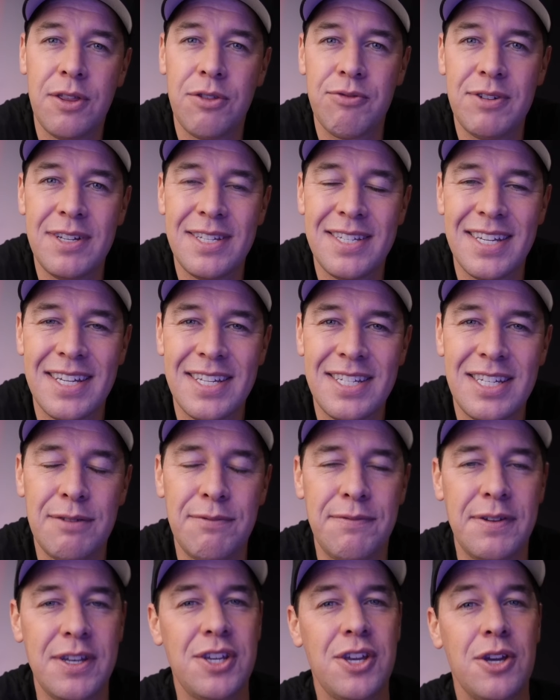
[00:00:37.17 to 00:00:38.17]
360
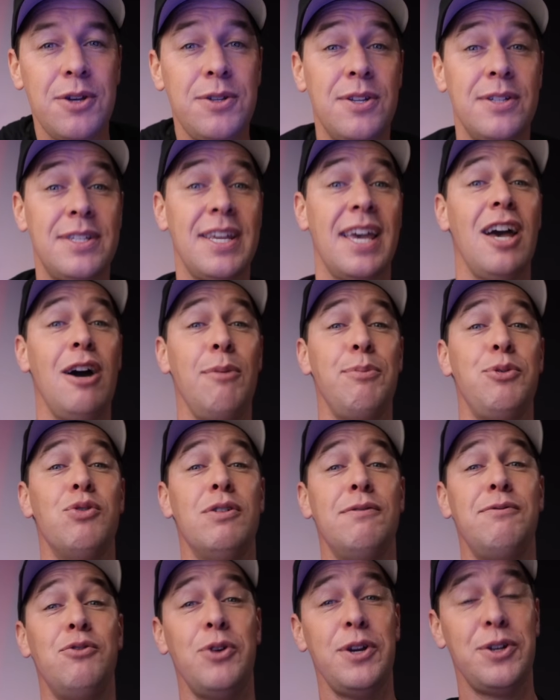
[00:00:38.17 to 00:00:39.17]
video, so to help
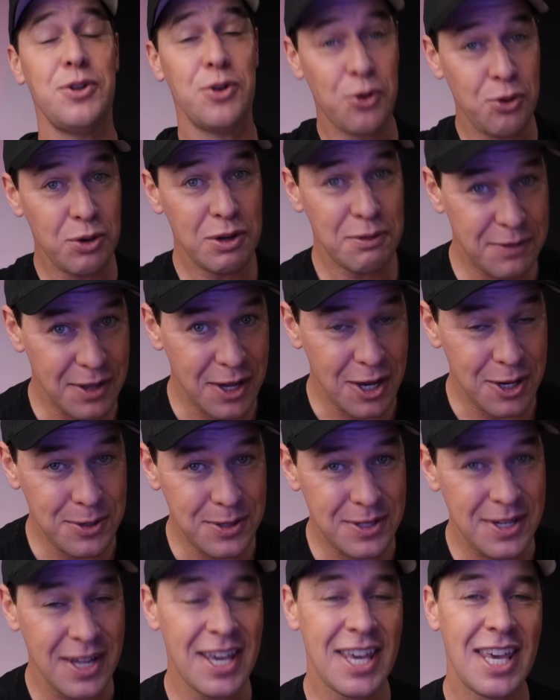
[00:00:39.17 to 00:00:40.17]
you avoid all of
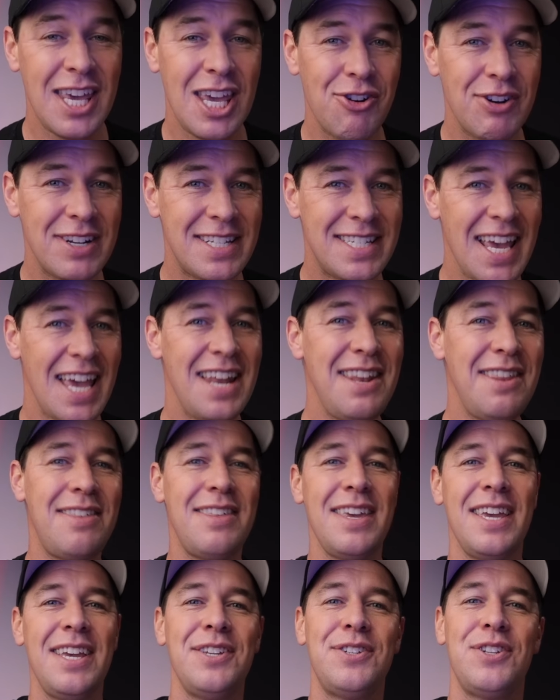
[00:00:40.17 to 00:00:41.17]
those, here are 10
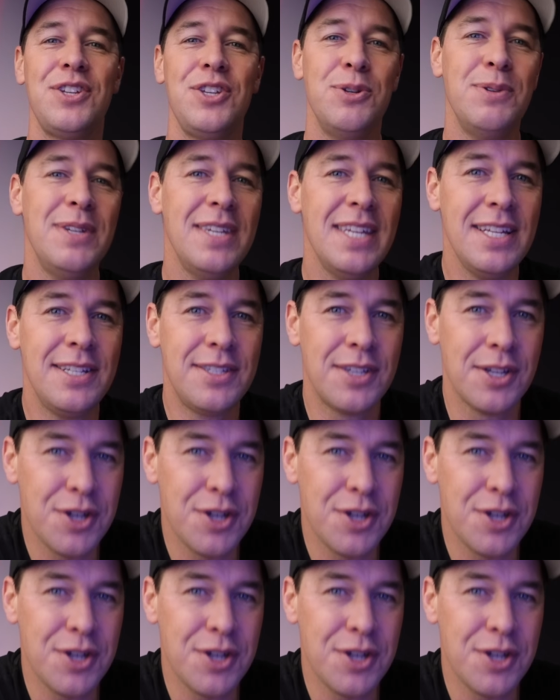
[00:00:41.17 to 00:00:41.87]
things you need to